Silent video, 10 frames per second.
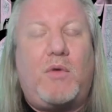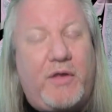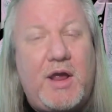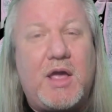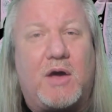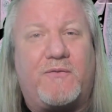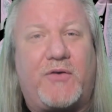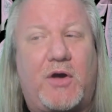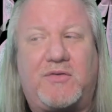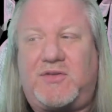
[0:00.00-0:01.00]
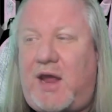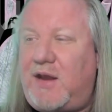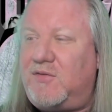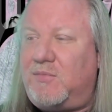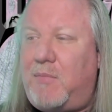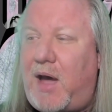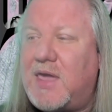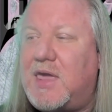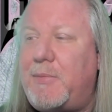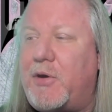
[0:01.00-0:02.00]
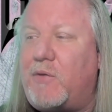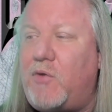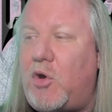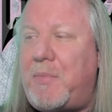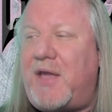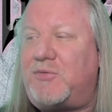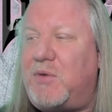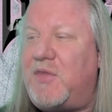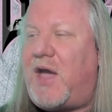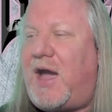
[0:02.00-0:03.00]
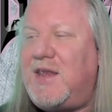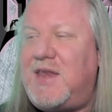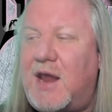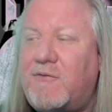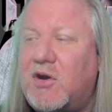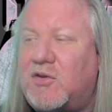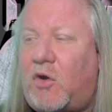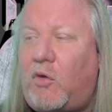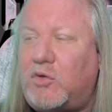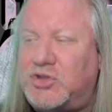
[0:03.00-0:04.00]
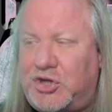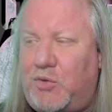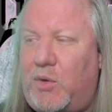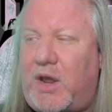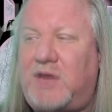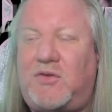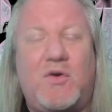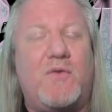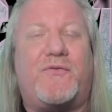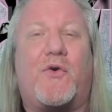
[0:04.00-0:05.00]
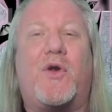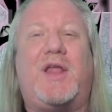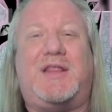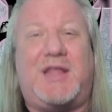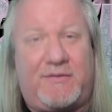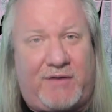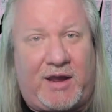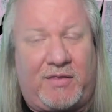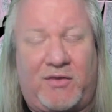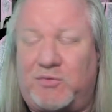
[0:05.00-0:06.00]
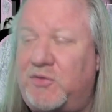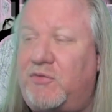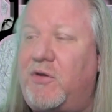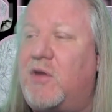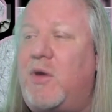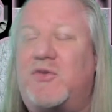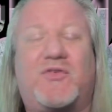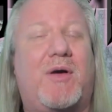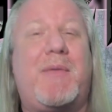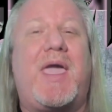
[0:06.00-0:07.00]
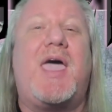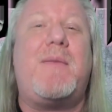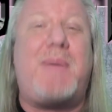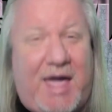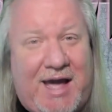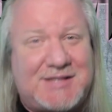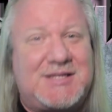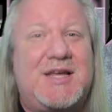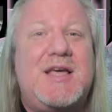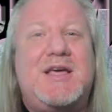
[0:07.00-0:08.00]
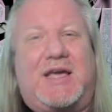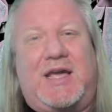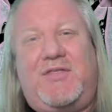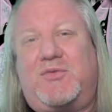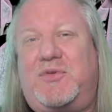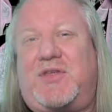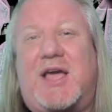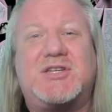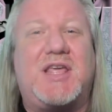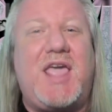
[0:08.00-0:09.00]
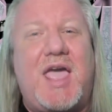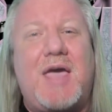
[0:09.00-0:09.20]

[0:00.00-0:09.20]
Well, there you go, folks. That is My Chemical Romance with I Never Told You What I Do For A Living. This was a request from Emmett, and this was actually